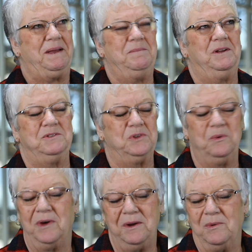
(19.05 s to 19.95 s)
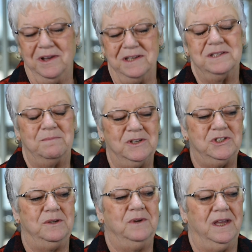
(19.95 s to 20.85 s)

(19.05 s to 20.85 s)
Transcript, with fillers: I'm not sure what it was, but she